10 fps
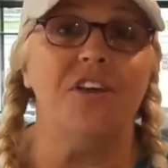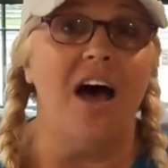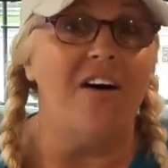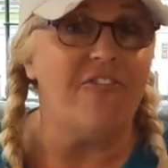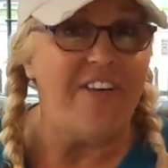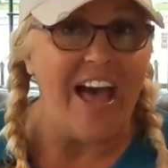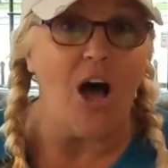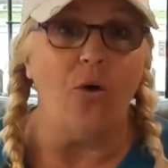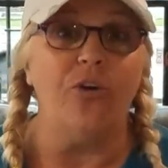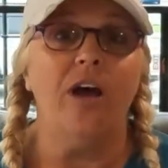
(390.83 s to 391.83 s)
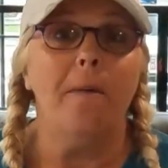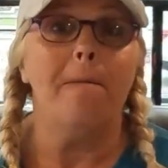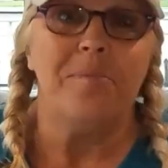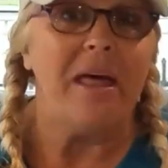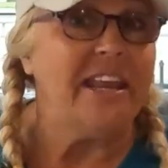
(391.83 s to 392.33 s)
not found
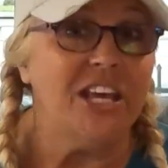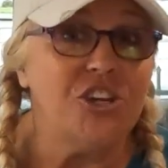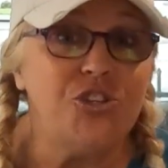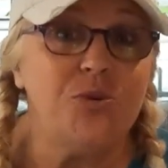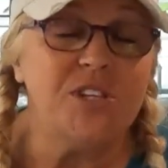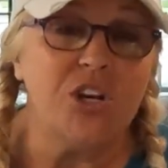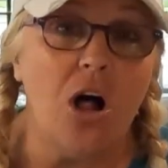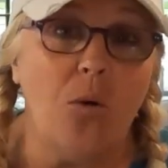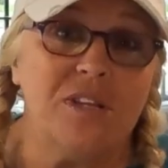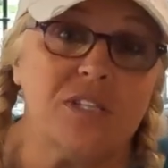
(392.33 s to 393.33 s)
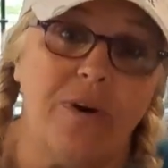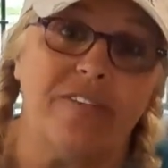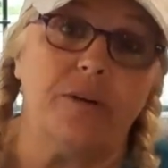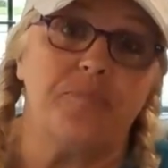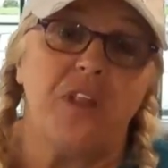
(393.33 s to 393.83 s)
many issues at all
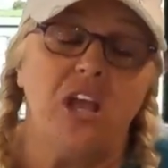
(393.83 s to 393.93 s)
whatsoever.